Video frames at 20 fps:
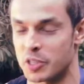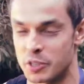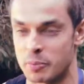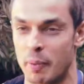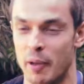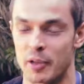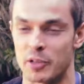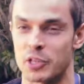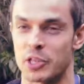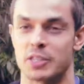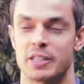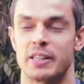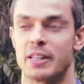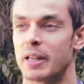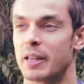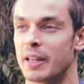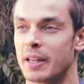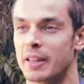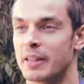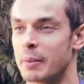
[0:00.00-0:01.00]
Sponges and
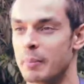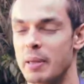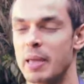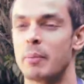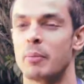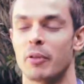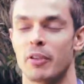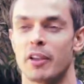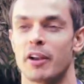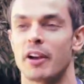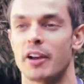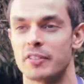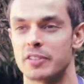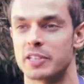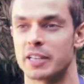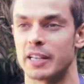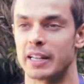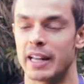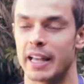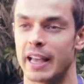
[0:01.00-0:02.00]
the people that I've seen